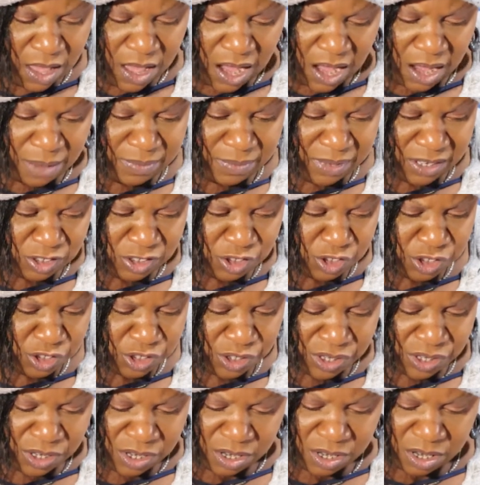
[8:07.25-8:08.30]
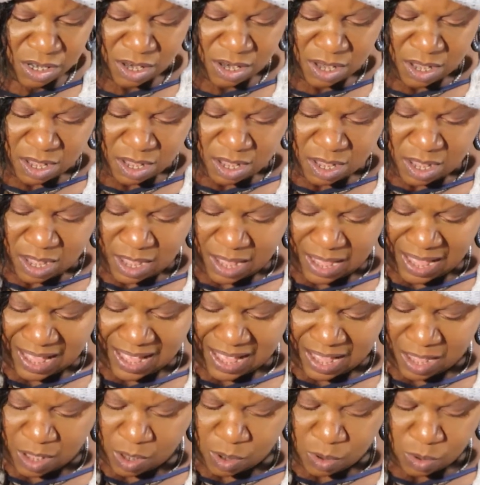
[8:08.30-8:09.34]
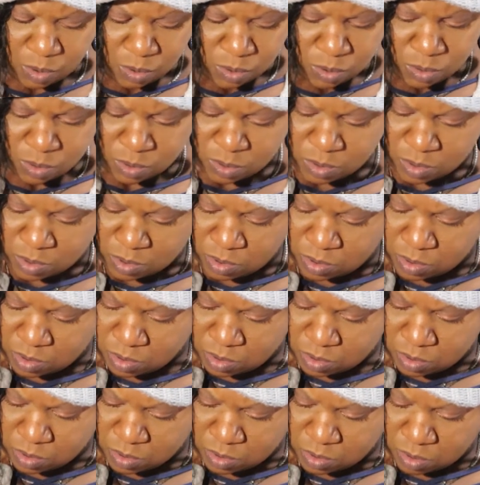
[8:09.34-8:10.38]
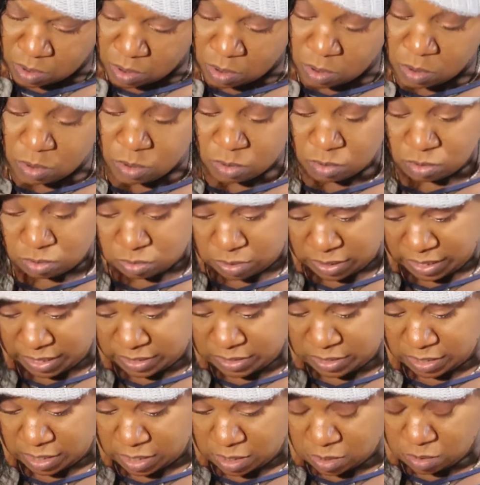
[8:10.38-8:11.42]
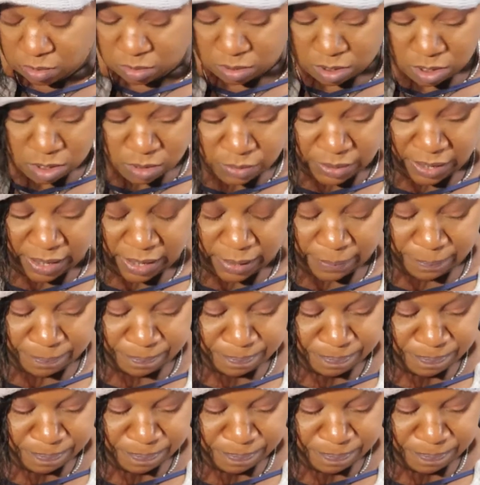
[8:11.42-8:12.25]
not sure how. Oh, that's how. Okay.